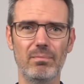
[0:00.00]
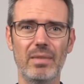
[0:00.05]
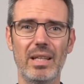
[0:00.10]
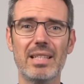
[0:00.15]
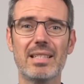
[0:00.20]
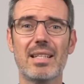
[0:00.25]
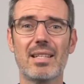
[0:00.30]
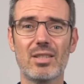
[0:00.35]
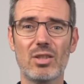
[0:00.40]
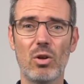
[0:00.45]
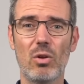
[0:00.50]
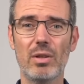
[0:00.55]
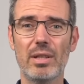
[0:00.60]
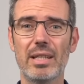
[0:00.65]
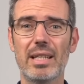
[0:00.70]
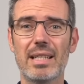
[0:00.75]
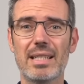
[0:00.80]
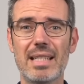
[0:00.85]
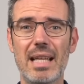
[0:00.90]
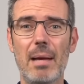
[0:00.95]
it's a
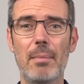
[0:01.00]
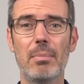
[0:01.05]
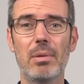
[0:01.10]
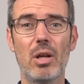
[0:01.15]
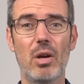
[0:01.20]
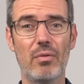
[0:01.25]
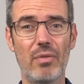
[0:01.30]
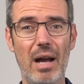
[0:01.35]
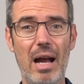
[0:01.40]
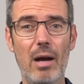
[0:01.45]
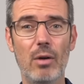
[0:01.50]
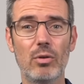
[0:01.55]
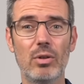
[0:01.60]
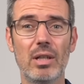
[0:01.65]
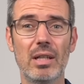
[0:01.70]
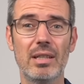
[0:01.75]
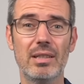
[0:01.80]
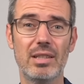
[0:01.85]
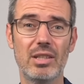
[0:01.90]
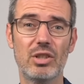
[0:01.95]
solid example of how
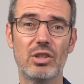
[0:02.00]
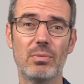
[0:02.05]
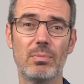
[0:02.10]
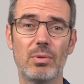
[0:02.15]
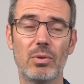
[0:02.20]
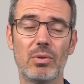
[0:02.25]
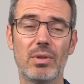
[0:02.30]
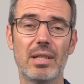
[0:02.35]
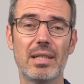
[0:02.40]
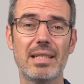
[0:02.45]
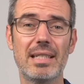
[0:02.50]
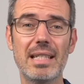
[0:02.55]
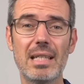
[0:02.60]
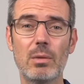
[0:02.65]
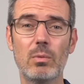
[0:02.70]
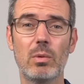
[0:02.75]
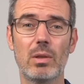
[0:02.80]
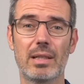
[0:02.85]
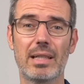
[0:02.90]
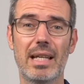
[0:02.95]
distributed
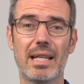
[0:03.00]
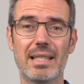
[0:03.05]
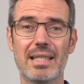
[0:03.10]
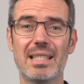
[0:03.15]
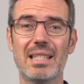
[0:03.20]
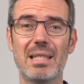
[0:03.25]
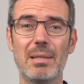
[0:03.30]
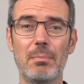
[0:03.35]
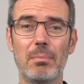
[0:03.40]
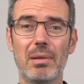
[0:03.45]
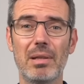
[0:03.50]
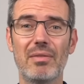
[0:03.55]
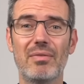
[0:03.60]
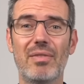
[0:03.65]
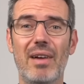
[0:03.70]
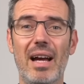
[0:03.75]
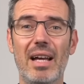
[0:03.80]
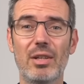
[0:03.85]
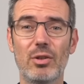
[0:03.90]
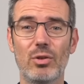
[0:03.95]
SQL can
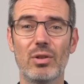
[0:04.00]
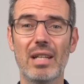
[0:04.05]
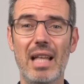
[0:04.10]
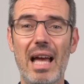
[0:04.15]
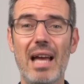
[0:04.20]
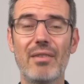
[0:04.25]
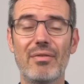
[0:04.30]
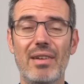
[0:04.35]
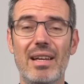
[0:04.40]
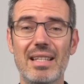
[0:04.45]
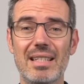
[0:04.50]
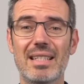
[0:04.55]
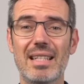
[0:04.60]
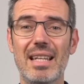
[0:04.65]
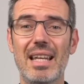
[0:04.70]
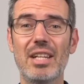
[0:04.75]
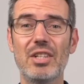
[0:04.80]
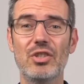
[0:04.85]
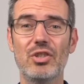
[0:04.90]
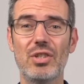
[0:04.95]
simplify your life as
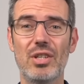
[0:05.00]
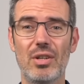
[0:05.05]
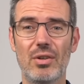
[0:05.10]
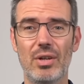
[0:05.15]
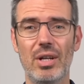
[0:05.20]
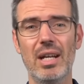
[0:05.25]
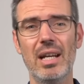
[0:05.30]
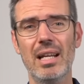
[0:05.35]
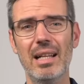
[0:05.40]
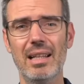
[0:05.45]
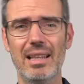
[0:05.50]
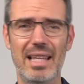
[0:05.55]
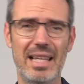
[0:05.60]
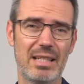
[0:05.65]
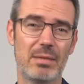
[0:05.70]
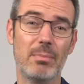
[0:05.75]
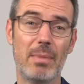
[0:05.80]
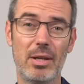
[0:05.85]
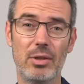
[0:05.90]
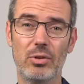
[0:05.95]
an engineer.
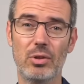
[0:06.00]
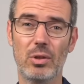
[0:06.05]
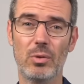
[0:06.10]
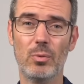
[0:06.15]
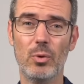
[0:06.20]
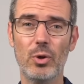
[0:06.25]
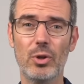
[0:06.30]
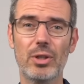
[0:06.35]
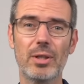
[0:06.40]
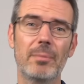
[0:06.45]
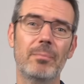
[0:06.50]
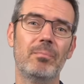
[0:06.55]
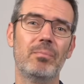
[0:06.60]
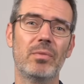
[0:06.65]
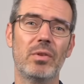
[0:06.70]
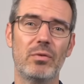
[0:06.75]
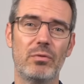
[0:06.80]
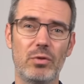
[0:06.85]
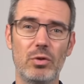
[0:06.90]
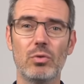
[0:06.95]
Less manual work,
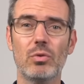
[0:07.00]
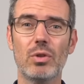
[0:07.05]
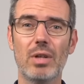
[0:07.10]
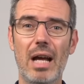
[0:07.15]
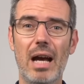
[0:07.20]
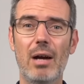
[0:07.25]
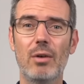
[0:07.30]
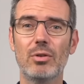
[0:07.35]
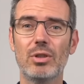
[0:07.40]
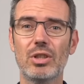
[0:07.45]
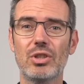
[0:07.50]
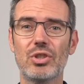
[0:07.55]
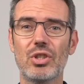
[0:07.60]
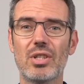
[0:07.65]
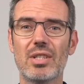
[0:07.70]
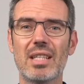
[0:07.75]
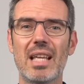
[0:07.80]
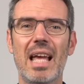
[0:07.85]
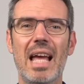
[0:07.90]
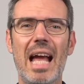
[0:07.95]
fewer
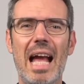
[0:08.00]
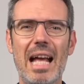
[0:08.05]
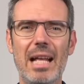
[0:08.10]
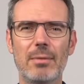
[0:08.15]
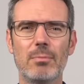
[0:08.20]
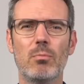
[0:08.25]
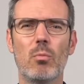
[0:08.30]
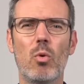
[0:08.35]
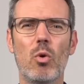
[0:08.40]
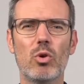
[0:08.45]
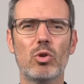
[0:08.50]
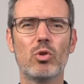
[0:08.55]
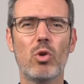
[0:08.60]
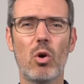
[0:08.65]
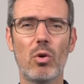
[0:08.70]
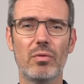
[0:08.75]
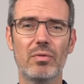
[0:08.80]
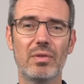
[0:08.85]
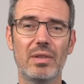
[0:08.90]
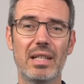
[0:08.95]
outages, and more
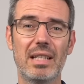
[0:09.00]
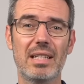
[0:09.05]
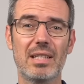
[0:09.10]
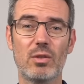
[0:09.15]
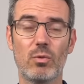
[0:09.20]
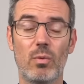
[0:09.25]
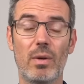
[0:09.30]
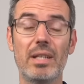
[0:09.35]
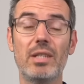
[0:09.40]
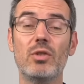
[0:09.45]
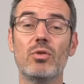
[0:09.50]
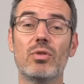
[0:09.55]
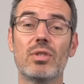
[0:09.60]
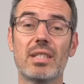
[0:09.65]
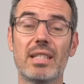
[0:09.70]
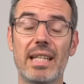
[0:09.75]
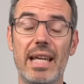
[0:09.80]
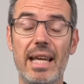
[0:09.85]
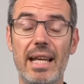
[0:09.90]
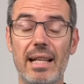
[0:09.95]
confidence when you
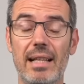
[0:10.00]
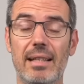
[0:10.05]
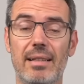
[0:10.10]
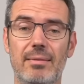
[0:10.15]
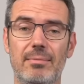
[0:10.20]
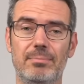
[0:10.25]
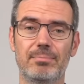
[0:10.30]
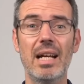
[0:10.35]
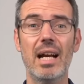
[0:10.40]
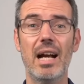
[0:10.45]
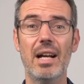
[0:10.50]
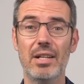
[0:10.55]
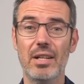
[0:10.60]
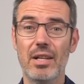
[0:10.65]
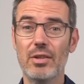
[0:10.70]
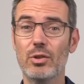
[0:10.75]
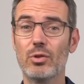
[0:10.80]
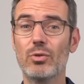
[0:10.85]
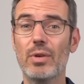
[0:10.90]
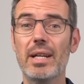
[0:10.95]
scale.
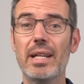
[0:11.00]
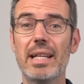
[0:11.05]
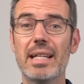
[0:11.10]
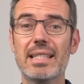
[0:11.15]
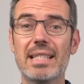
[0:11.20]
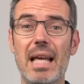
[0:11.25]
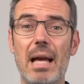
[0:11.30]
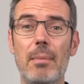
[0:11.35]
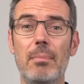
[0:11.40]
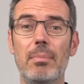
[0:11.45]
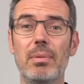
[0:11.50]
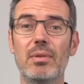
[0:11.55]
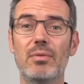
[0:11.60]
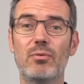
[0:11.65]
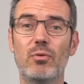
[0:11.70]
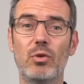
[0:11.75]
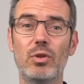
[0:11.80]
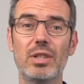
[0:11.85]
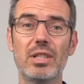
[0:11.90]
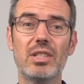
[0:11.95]
Another great example
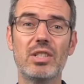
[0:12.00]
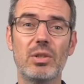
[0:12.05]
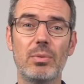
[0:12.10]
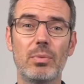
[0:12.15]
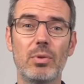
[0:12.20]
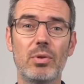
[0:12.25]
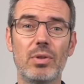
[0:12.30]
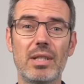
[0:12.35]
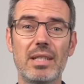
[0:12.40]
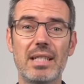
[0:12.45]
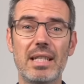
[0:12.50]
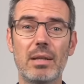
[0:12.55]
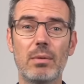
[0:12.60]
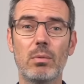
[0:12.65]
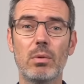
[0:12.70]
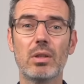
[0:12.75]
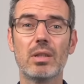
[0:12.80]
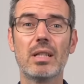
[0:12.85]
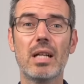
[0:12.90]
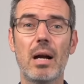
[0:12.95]
for distributed
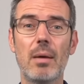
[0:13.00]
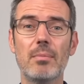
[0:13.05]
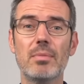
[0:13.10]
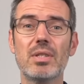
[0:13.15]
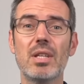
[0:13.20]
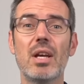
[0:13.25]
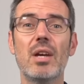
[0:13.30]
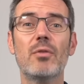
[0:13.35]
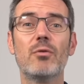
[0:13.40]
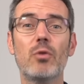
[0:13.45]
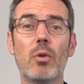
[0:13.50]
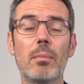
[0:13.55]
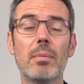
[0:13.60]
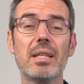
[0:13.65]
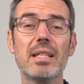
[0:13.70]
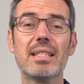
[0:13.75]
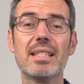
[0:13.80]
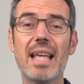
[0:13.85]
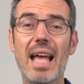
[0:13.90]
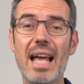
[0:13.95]
SQL comes from
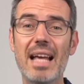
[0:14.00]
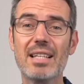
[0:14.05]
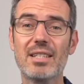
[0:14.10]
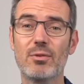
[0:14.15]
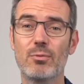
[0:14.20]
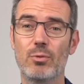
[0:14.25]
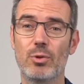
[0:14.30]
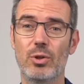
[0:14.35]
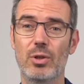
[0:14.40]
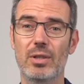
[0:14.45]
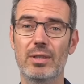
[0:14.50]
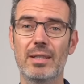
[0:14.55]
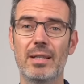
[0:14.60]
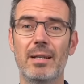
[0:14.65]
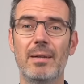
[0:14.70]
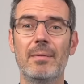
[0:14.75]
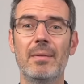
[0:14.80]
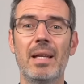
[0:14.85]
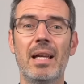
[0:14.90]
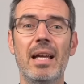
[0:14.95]
the SaaS world.
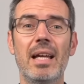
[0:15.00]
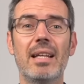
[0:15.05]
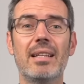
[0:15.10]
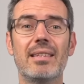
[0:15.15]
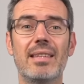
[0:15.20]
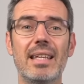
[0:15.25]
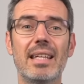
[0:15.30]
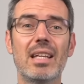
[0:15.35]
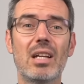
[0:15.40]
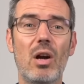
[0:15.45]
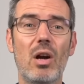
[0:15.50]
Think